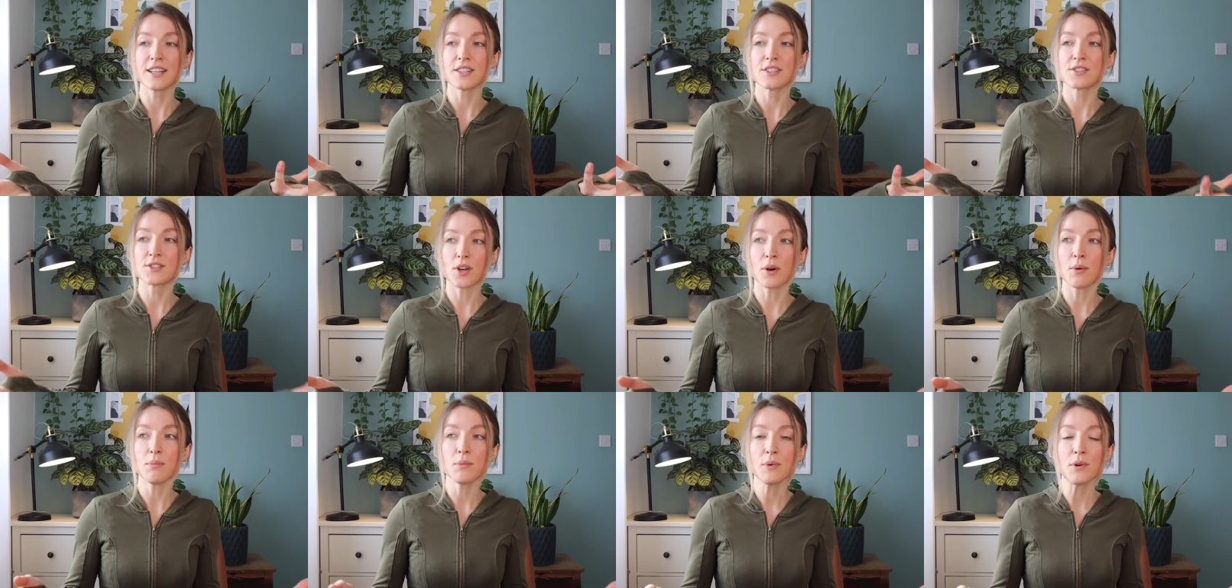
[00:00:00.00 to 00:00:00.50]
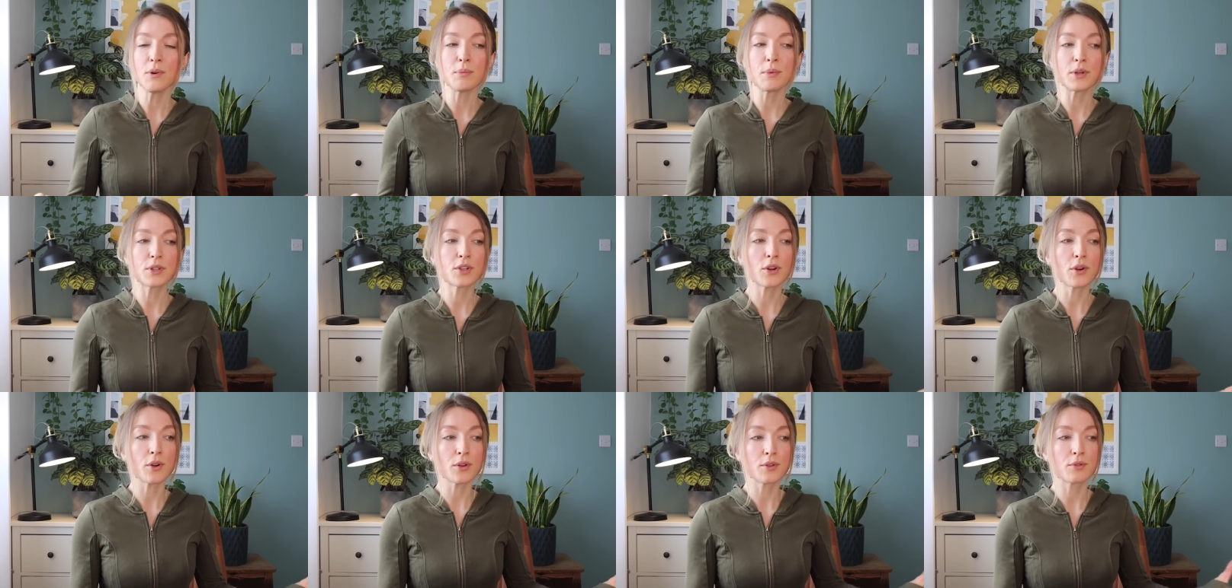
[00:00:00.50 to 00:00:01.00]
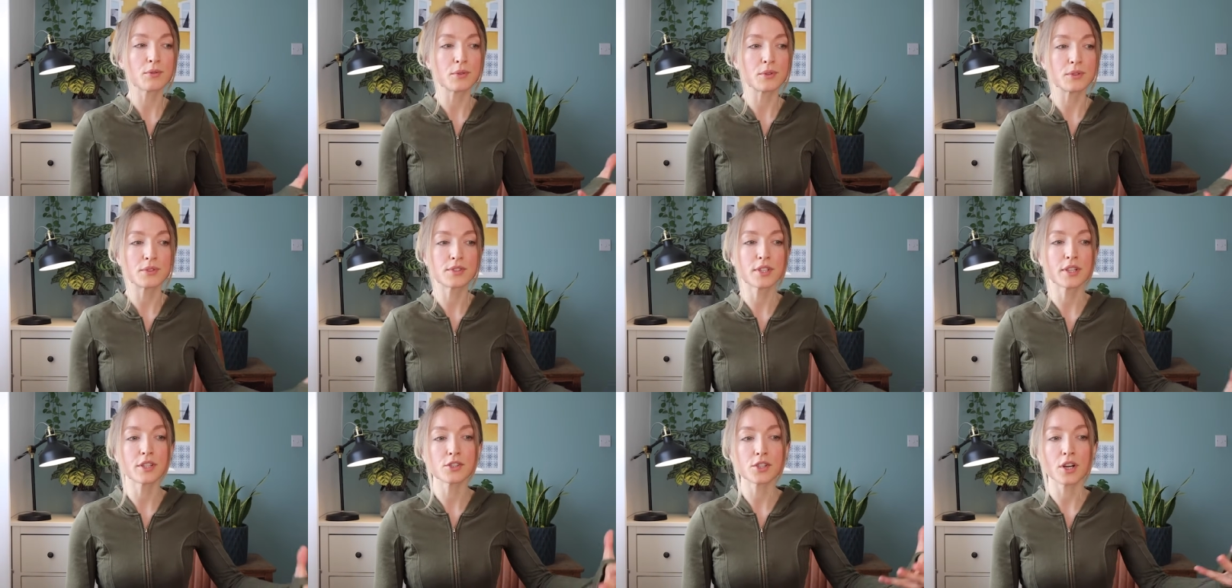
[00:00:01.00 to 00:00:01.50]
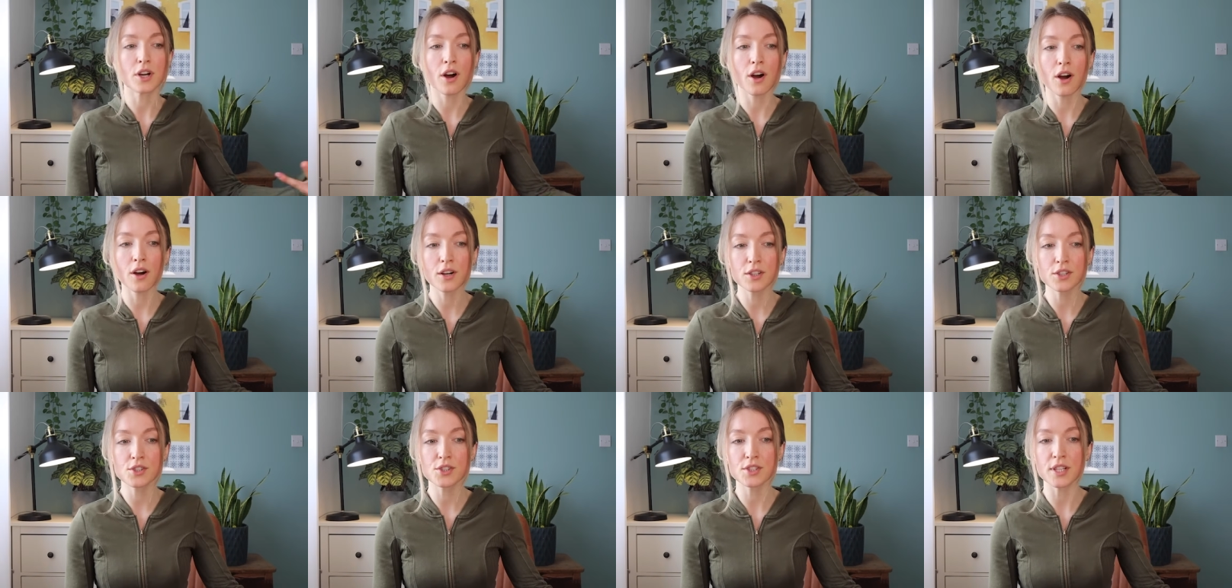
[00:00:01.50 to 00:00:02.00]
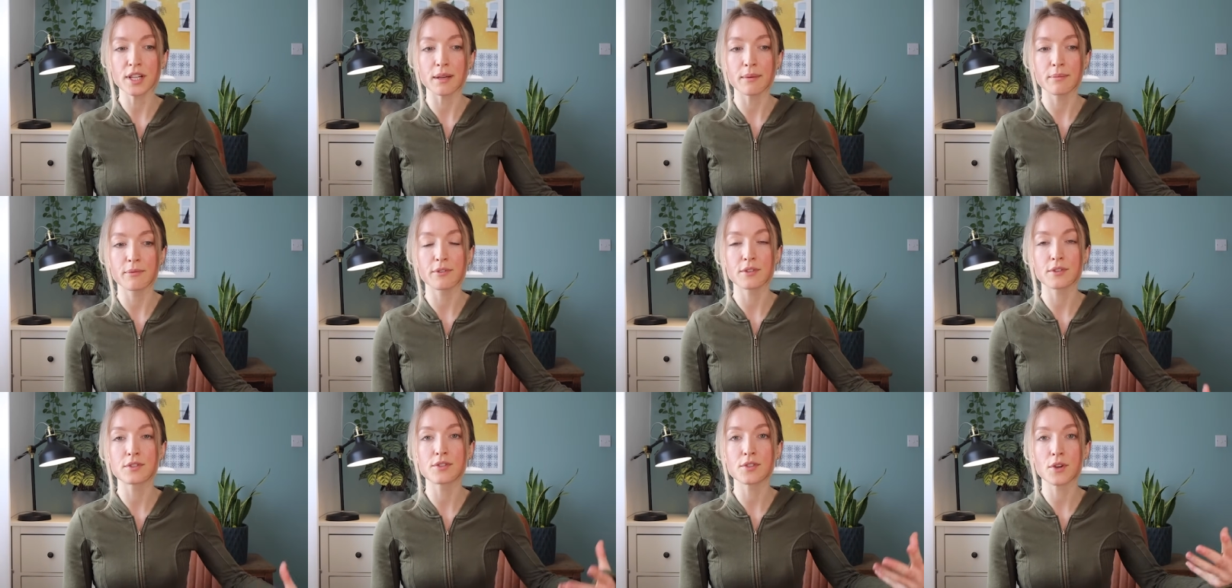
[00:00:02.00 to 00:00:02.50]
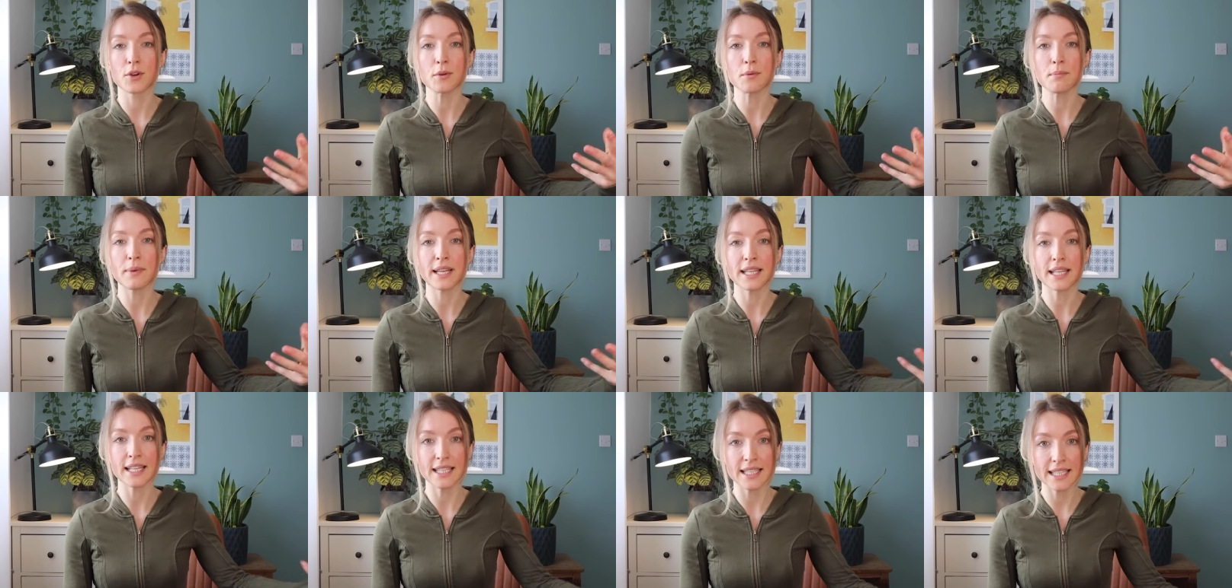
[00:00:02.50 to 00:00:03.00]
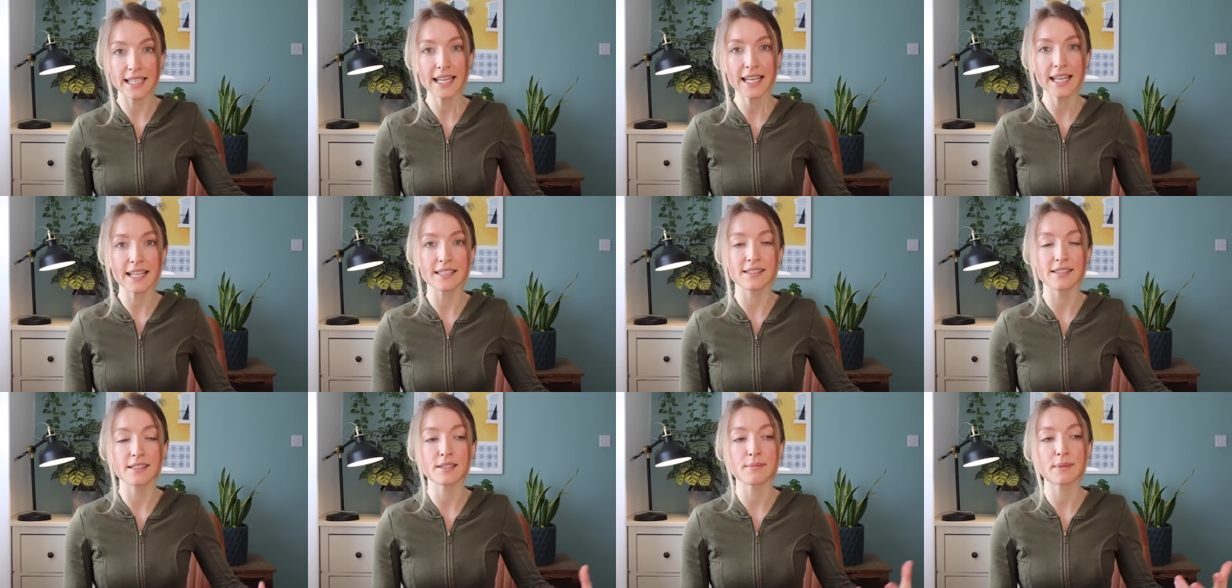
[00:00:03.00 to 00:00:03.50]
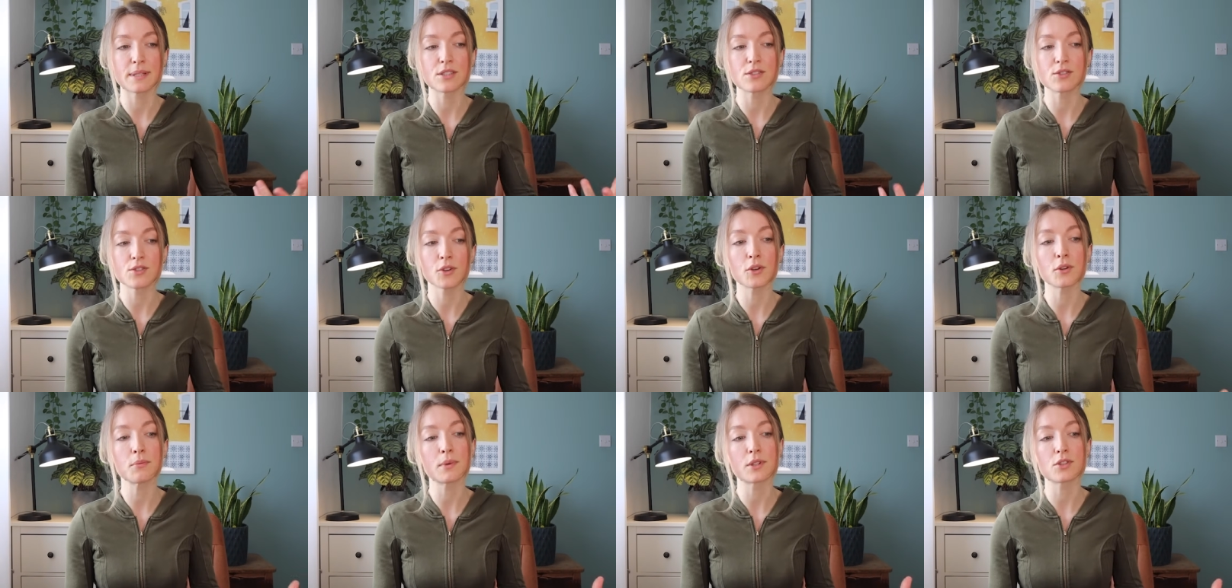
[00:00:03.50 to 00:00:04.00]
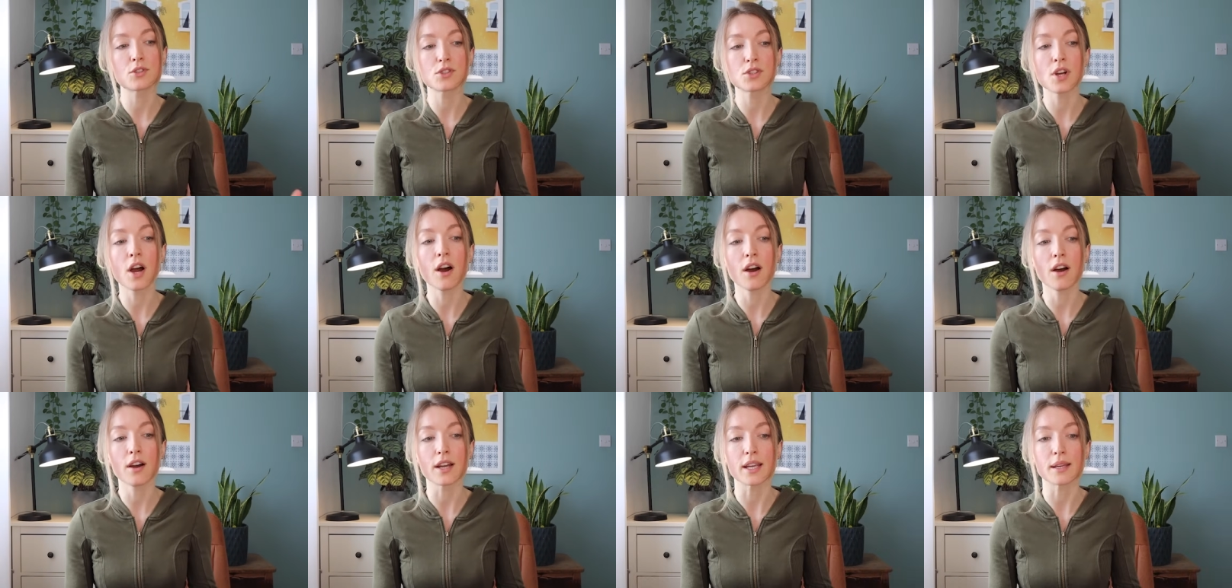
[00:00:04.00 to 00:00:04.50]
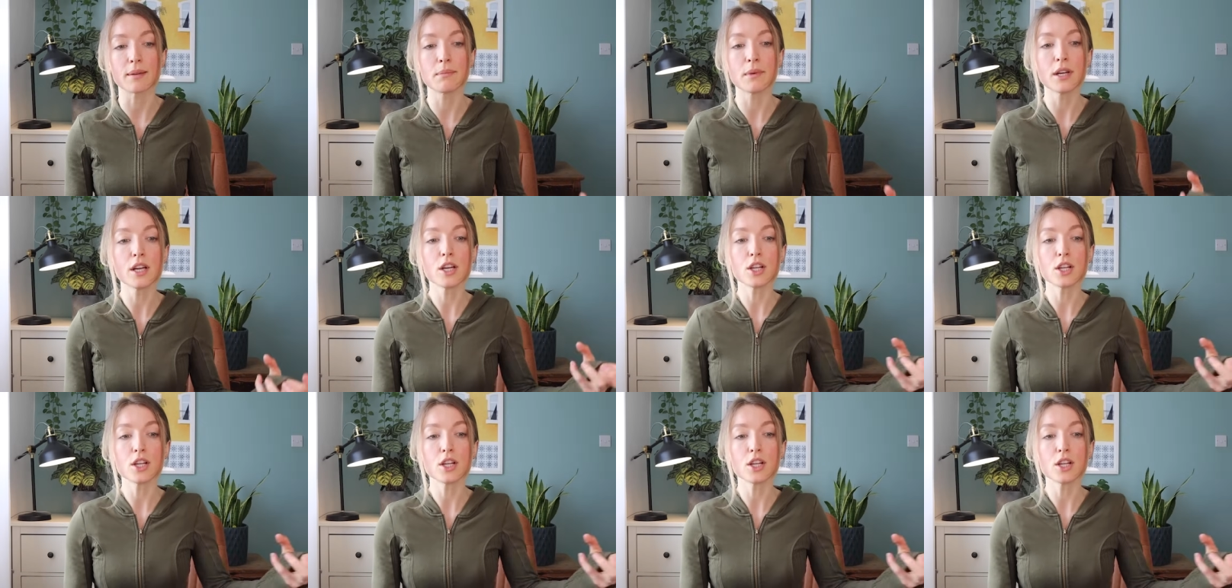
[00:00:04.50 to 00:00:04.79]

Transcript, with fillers: someone would go through such hardship for so many years and spend so much time